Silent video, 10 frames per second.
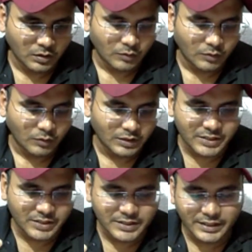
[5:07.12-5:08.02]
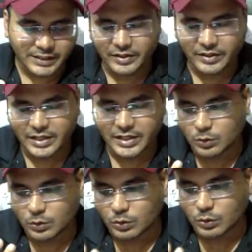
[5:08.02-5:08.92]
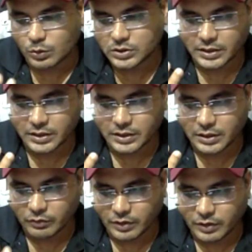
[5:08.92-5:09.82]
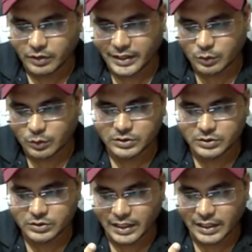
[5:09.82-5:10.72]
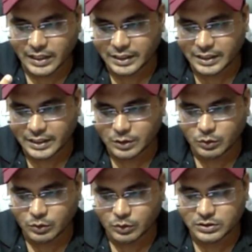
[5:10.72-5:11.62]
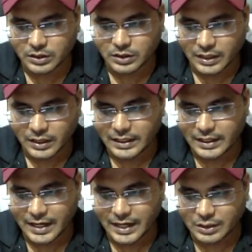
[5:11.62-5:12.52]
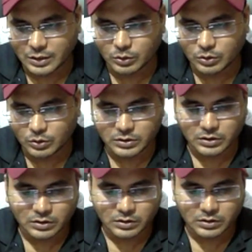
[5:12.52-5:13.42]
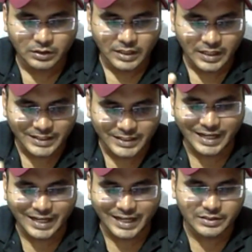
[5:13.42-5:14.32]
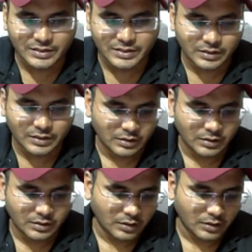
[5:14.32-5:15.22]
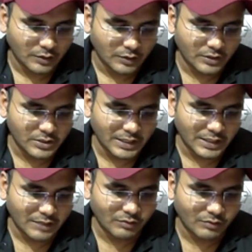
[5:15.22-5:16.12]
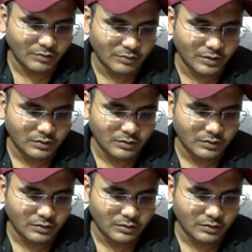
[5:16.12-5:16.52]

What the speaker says: What the basic difference? Glucose, fructose, galactose, lactose, starch. Can you describe one by one?